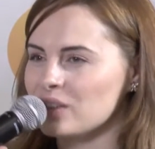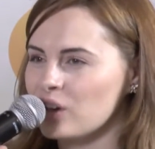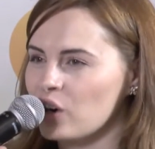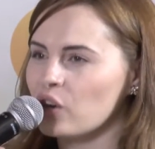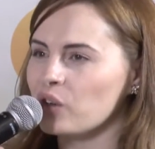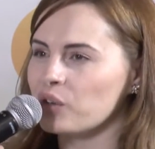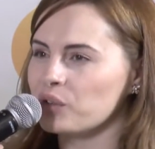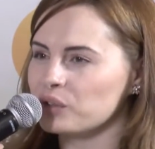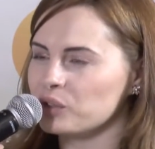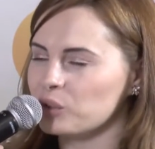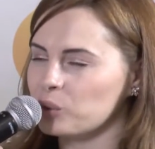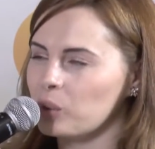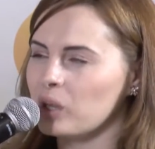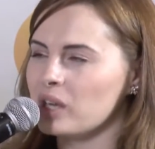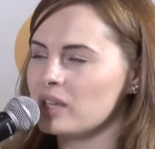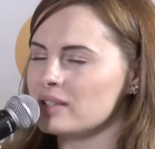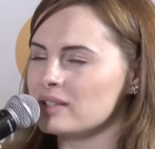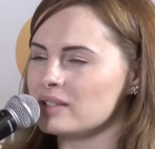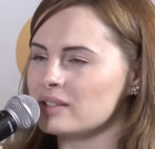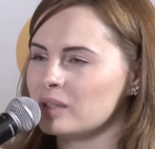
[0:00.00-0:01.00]
are the
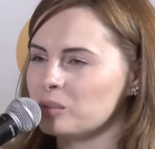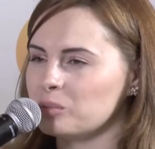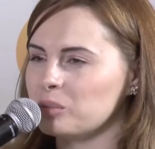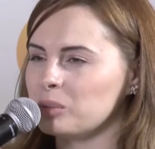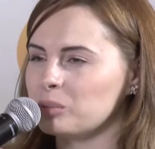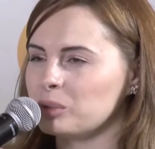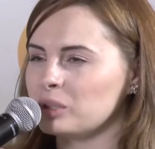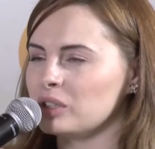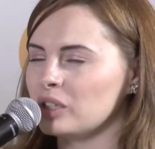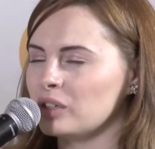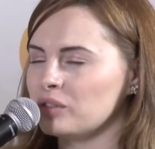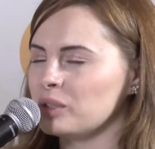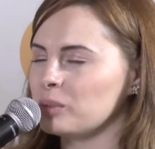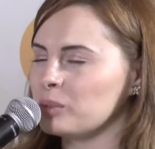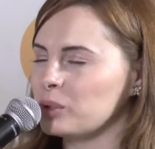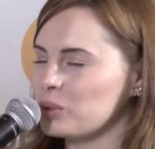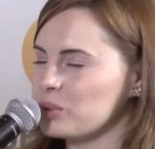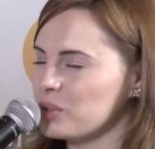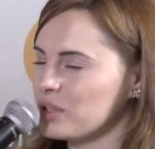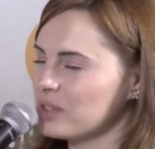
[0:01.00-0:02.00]
ones that people love the
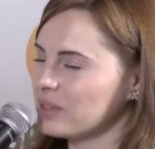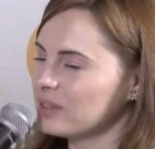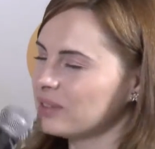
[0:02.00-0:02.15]
most?